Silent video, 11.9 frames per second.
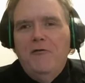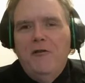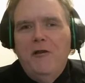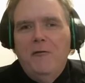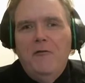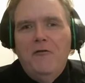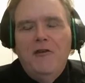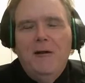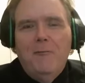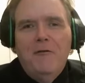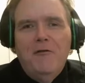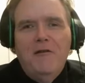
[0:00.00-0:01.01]
you give us an
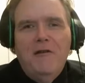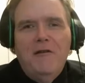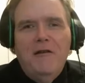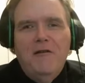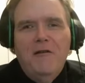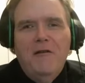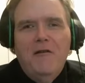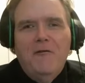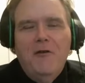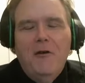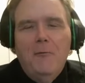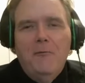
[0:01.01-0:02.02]
opportunity to
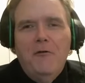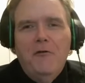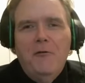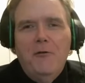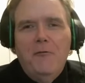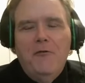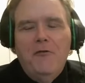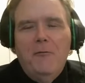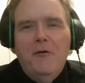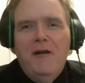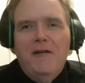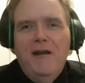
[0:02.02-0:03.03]
help you a little bit with the
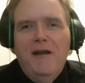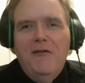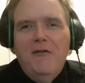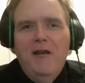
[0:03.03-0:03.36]
podcast.